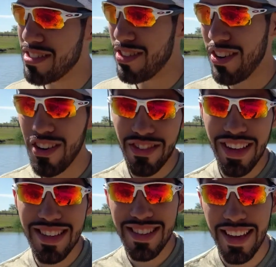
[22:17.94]
or
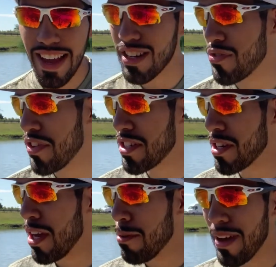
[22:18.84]
things to catch fish.
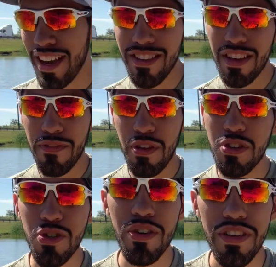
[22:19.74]
But hey, look, if you
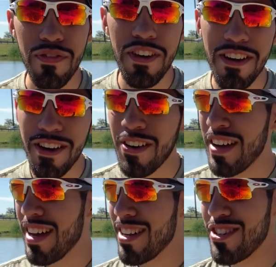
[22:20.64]
enjoyed the video
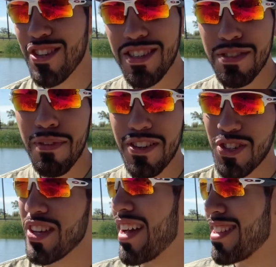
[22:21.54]
just as much
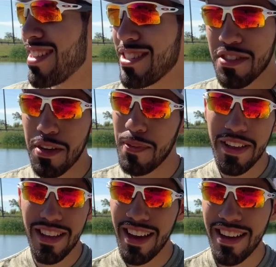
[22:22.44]
as I did, just give me a
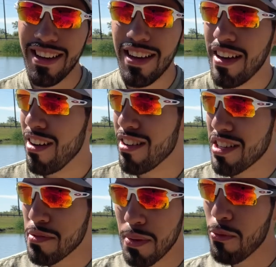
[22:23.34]
like.
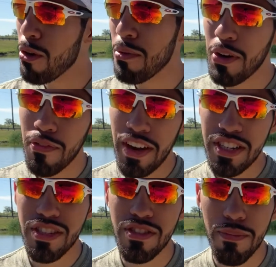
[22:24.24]
Gives me more
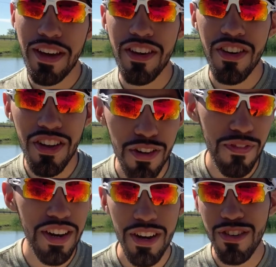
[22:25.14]
motivation to make another
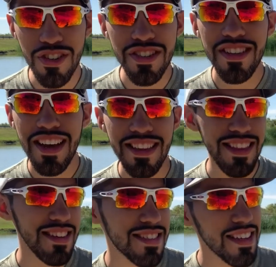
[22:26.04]
video just like
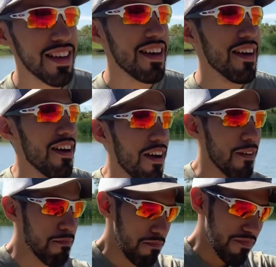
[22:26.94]
this.
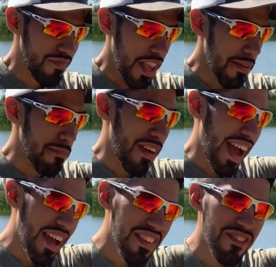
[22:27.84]
And I
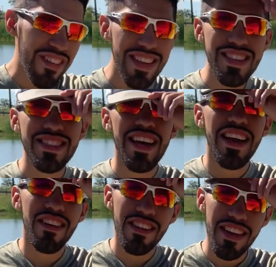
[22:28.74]
haven't really
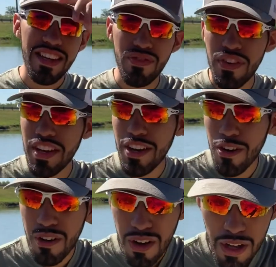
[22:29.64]
decided on the next
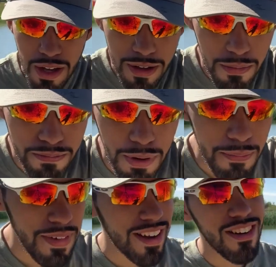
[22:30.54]
video, but
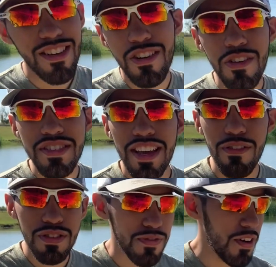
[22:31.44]
man, all I know is that it
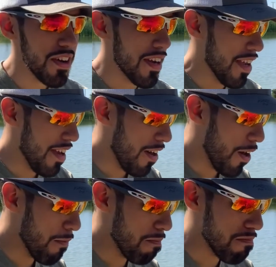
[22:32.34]
was fun. I'll